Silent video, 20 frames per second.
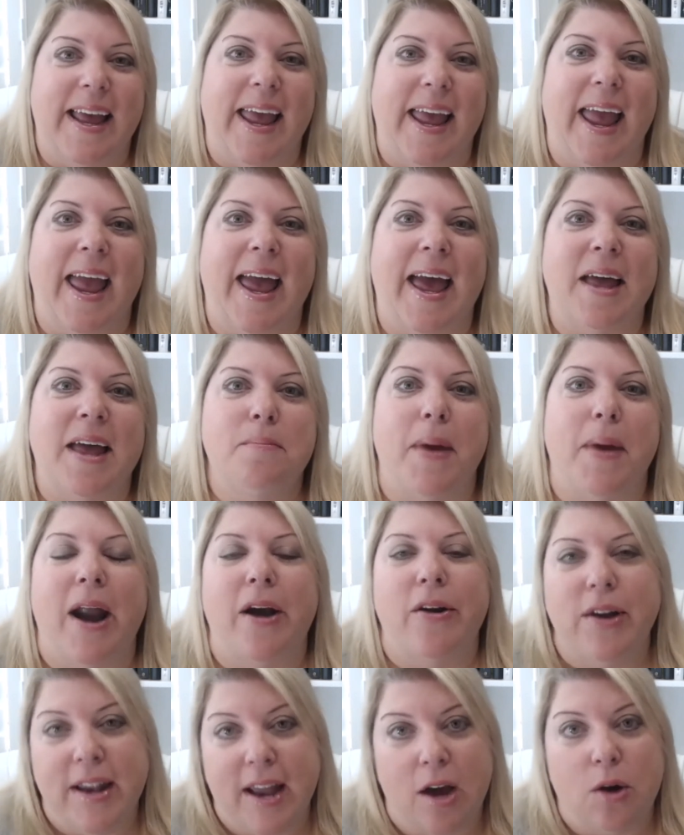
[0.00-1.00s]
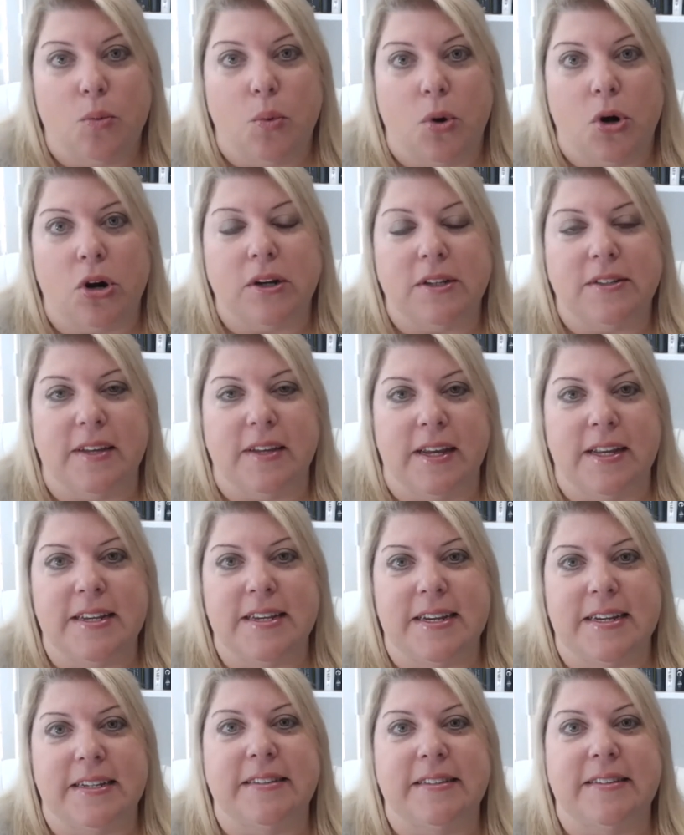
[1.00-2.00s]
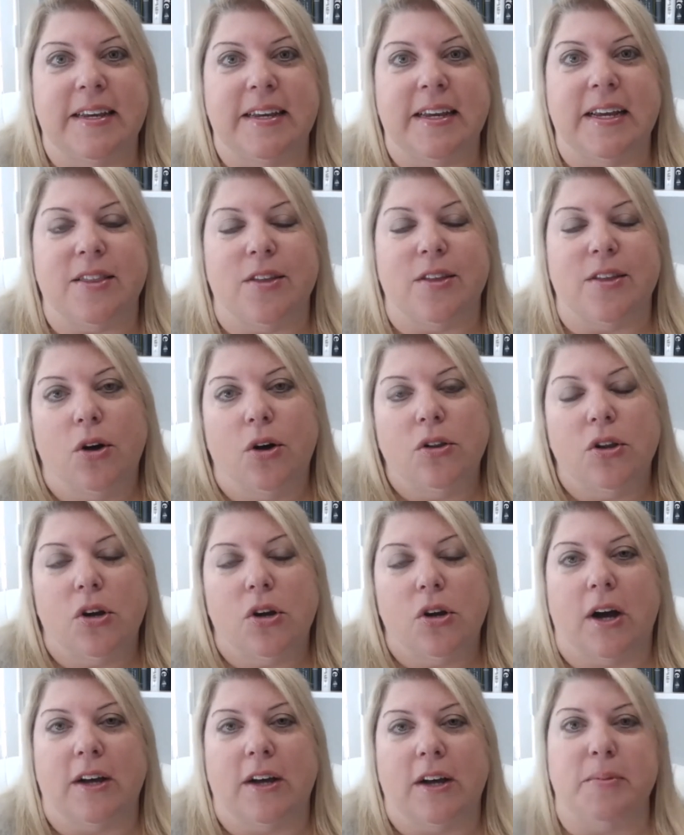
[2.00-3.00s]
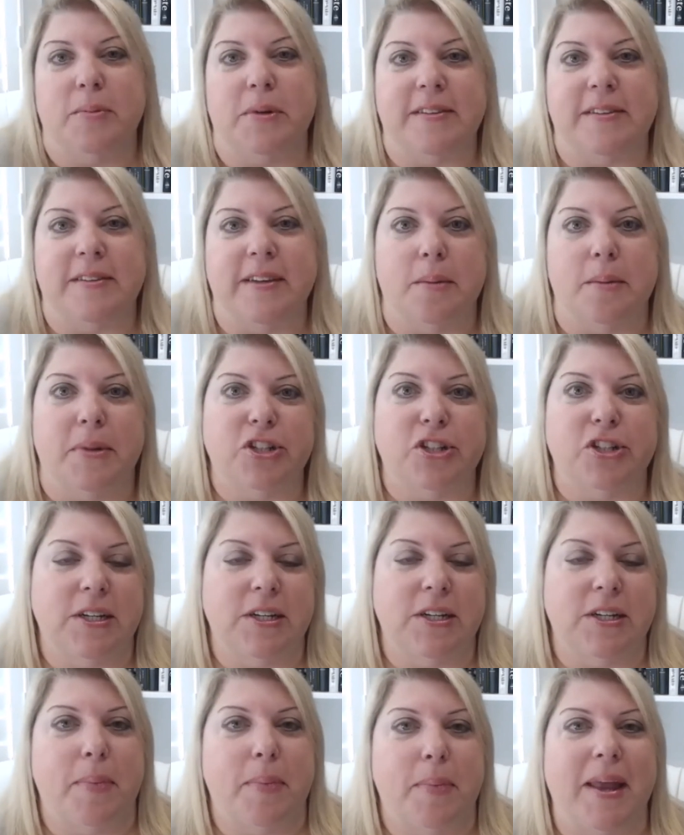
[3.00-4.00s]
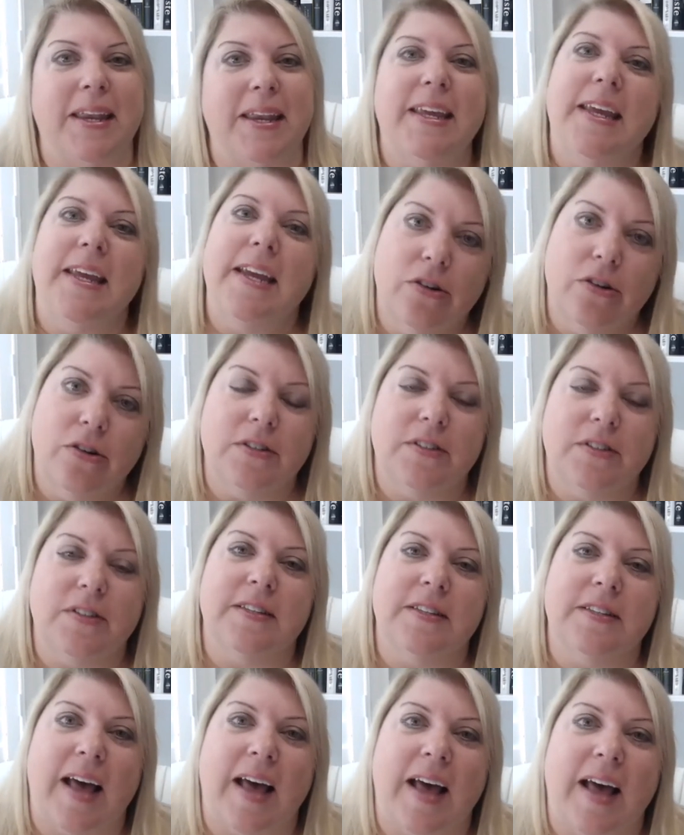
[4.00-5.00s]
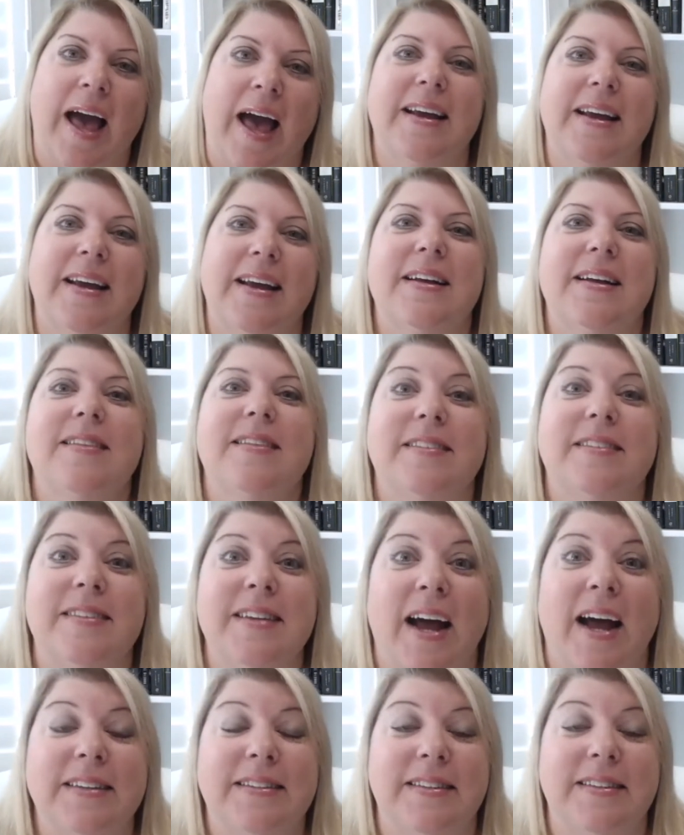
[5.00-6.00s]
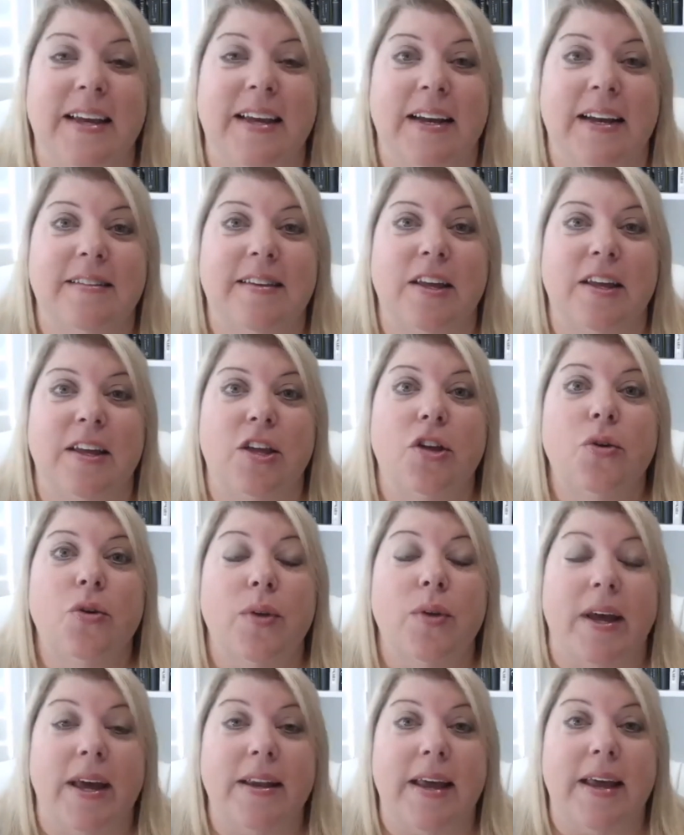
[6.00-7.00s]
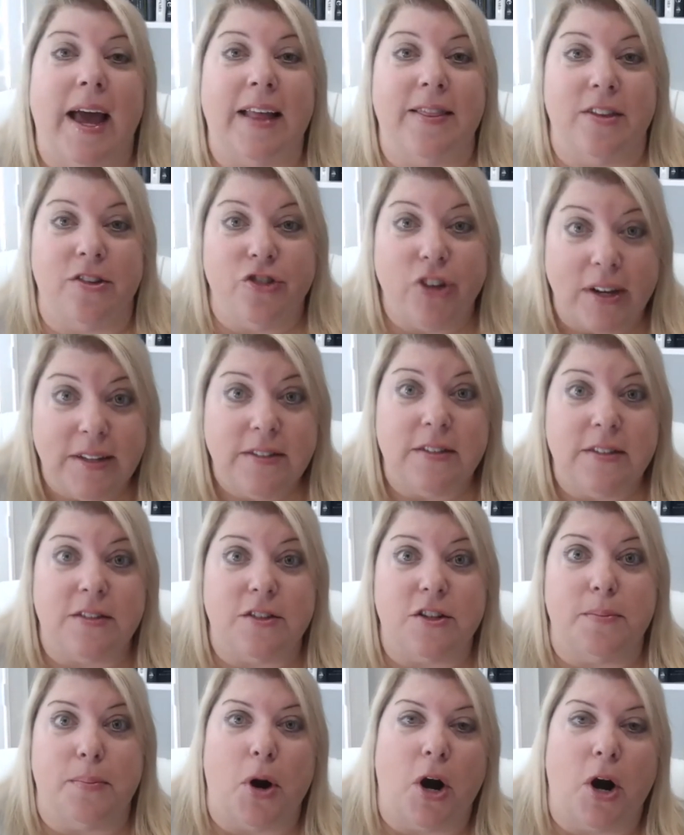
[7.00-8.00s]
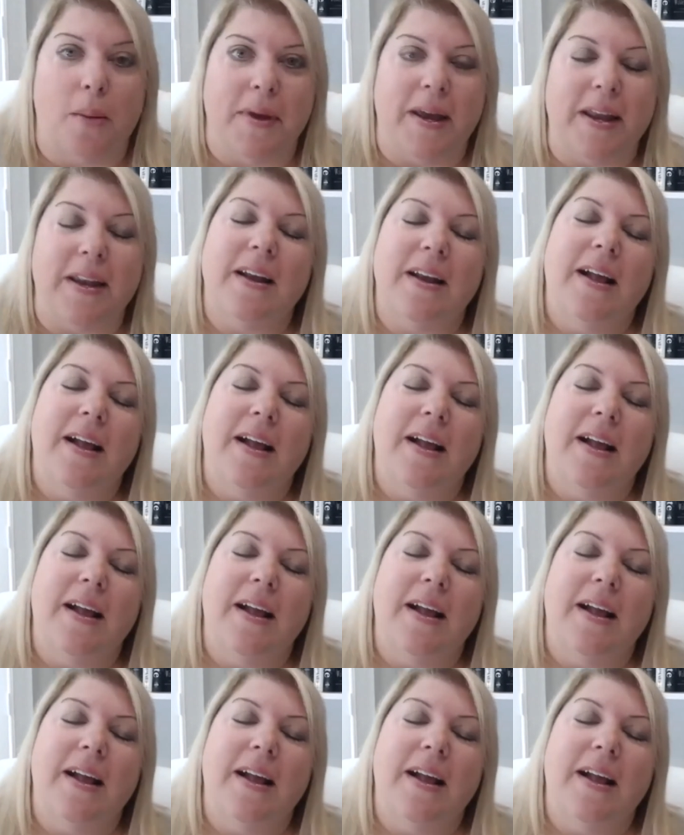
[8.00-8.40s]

And Barry now works in DC at the Holocaust Museum, but she had spent years inside this Nazi hunting unit at the Justice Department.